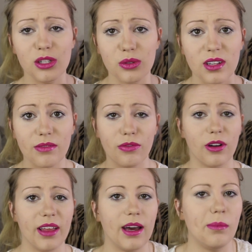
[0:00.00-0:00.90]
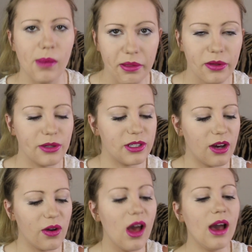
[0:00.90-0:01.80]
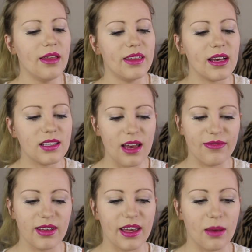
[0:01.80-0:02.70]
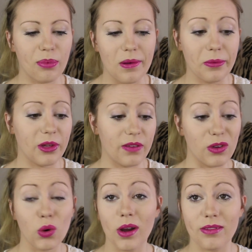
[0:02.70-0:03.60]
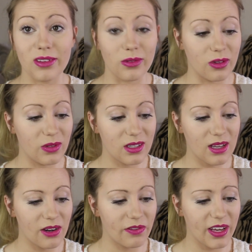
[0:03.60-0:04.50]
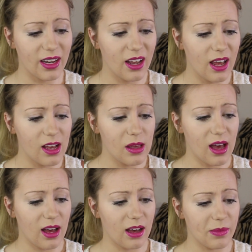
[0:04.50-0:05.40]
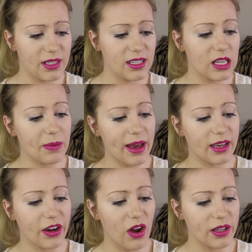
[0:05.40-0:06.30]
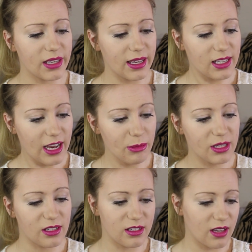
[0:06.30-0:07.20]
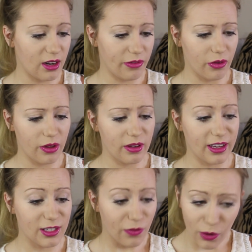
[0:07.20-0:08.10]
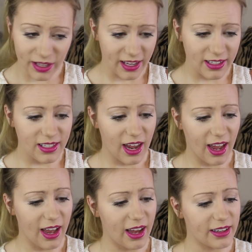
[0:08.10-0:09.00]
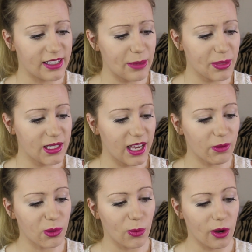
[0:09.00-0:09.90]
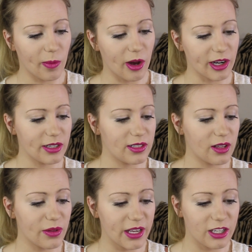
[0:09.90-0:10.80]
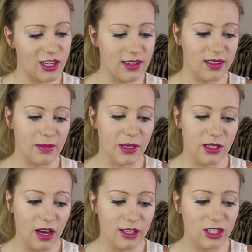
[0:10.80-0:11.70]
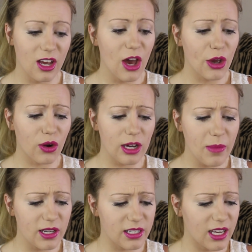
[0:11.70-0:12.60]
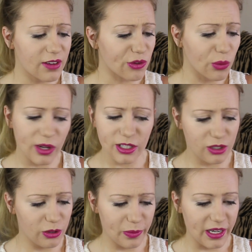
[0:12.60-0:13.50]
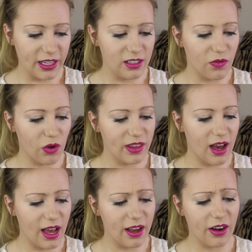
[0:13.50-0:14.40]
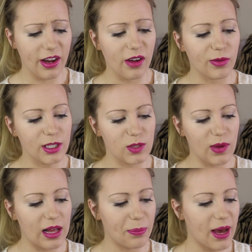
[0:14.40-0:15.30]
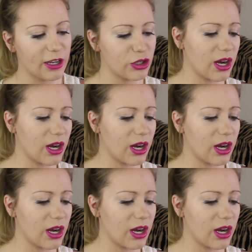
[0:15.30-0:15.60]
to use it for like a month or so. This, I feel like it probably will give you quite a few uses out of it. It says on the back here, all skin types, skin exfoliant, and dampen skin with warm water. Slowly and gently massage cream onto skin for 1 to 2 minutes. Avoid the eye area, rinse well, pat